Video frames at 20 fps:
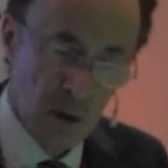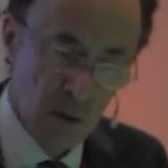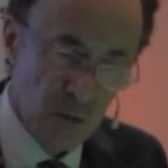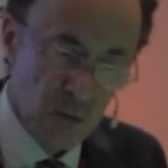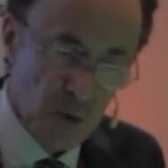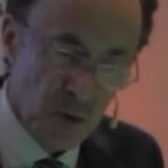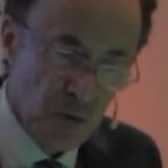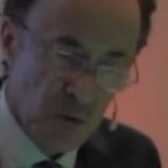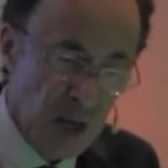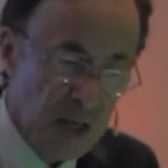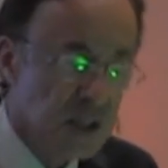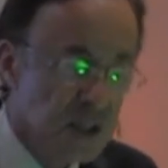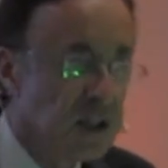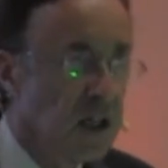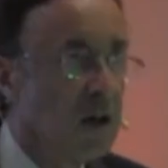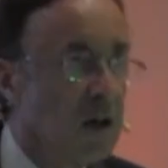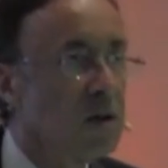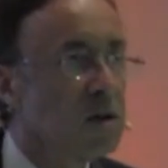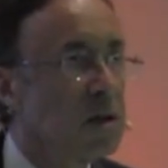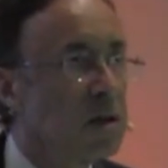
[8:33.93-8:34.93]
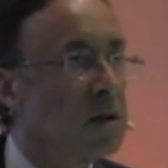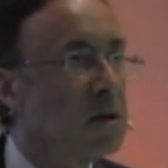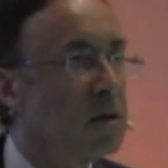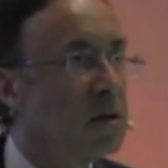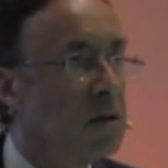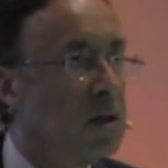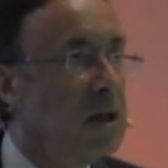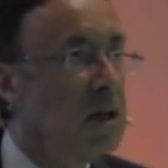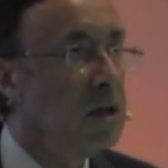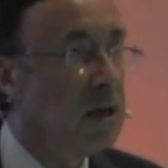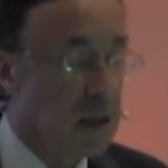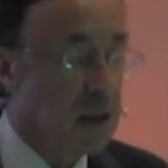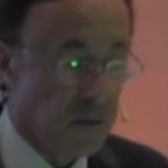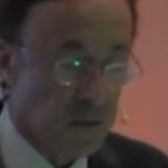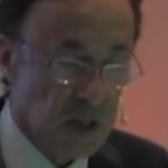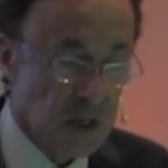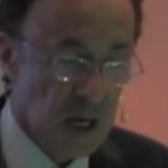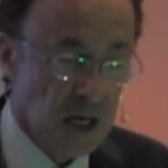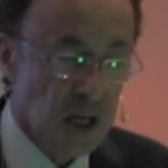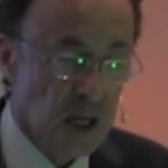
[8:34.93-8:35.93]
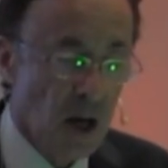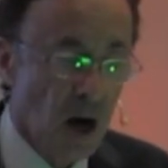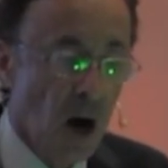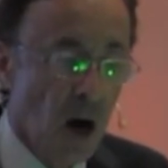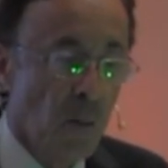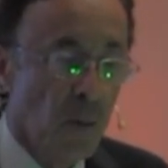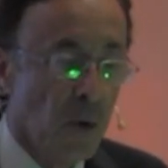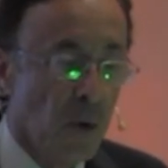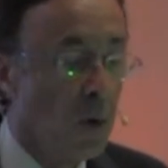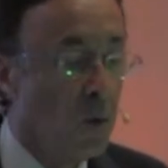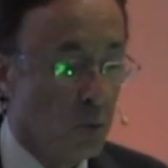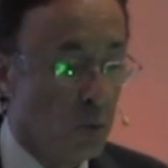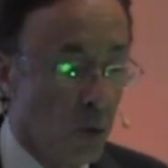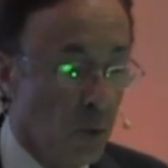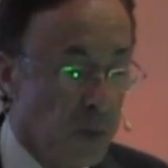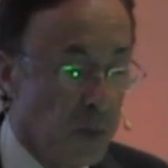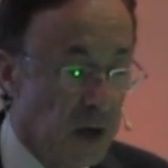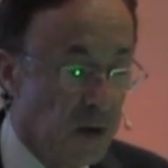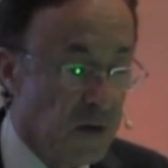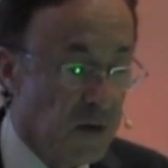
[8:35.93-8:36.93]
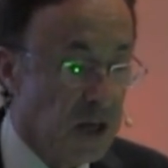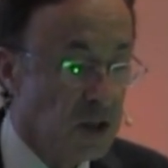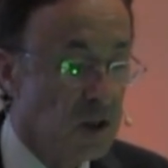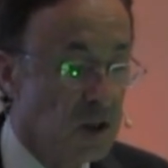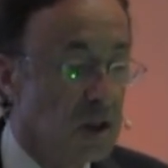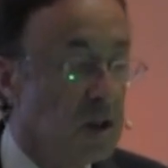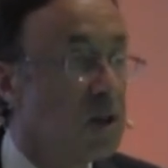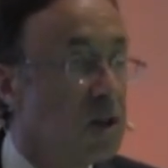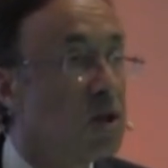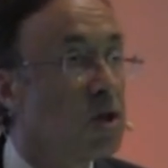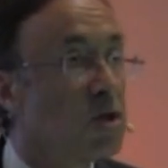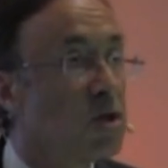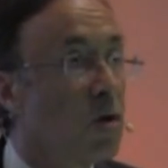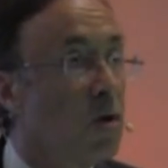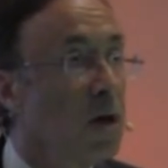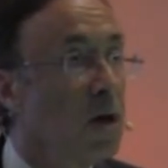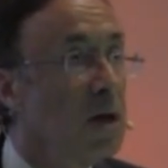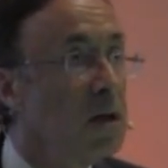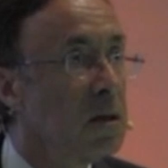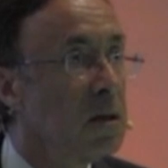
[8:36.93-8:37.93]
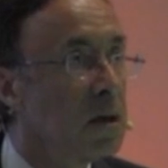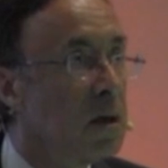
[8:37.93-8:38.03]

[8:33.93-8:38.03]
The red cells that have taken it up will be eventually destroyed.